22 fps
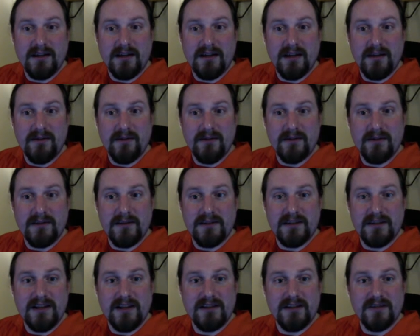get a
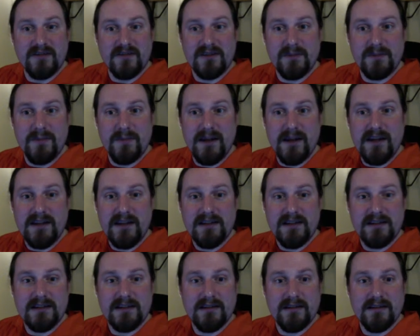sense of
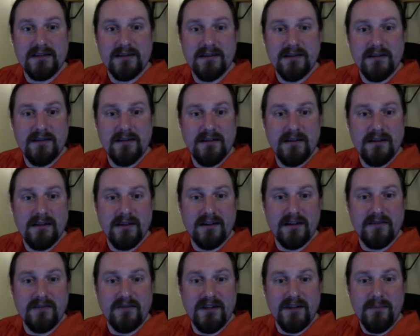space
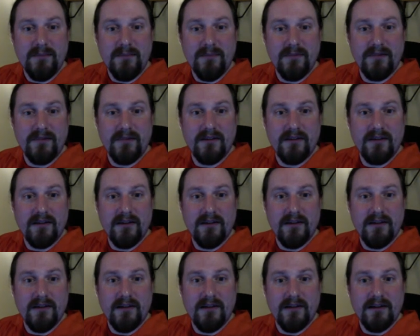and of depth.
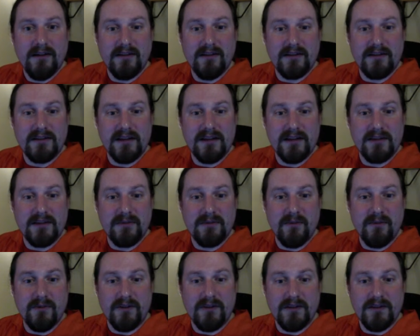And in this case,
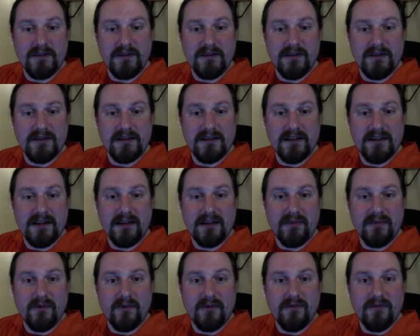we want these guys
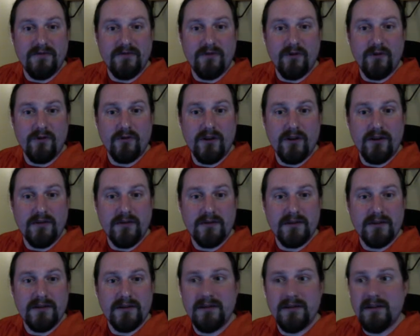standing more in the
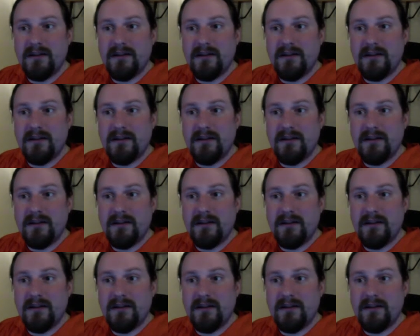foreground,